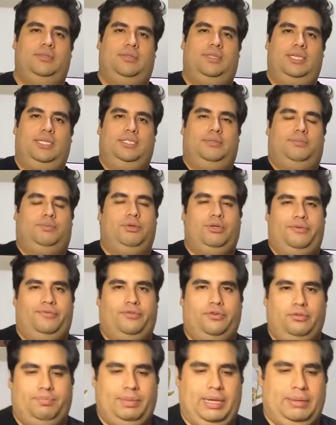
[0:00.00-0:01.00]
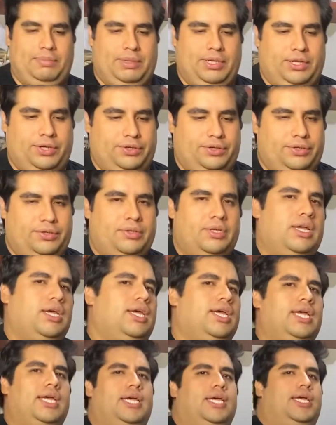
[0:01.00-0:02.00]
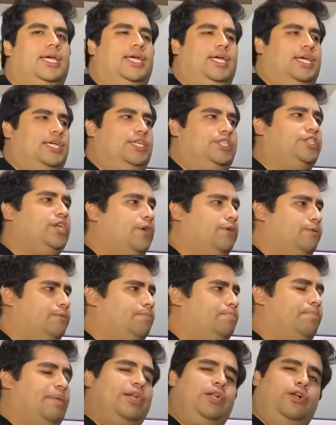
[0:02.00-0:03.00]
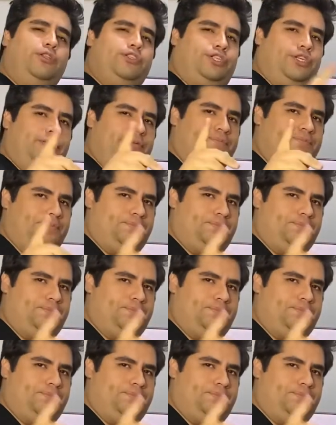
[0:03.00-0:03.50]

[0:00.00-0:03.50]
this beautiful baby girl. So, but also,